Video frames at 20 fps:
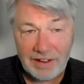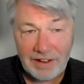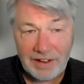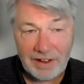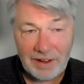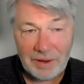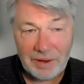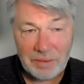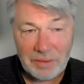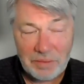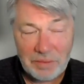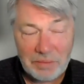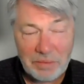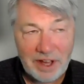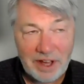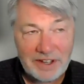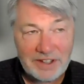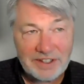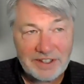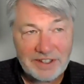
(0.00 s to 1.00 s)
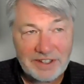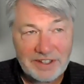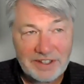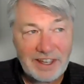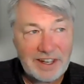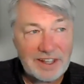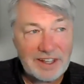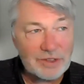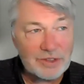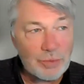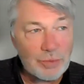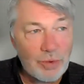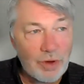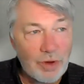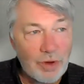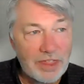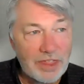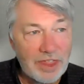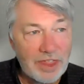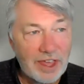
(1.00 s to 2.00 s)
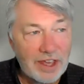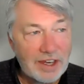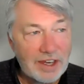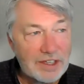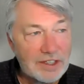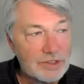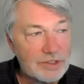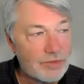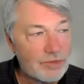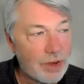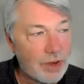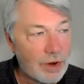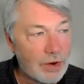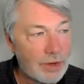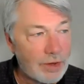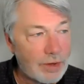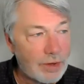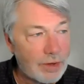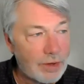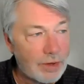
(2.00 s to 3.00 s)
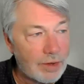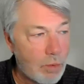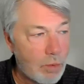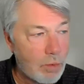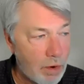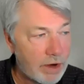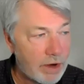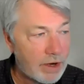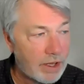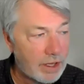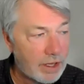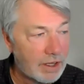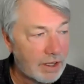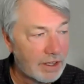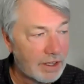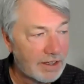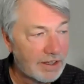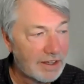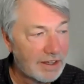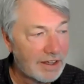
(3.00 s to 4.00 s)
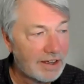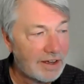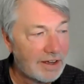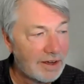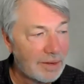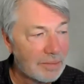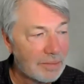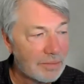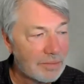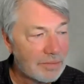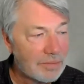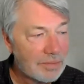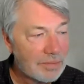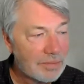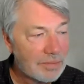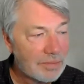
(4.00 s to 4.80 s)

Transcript: uh, but it is one that is very rewarding um,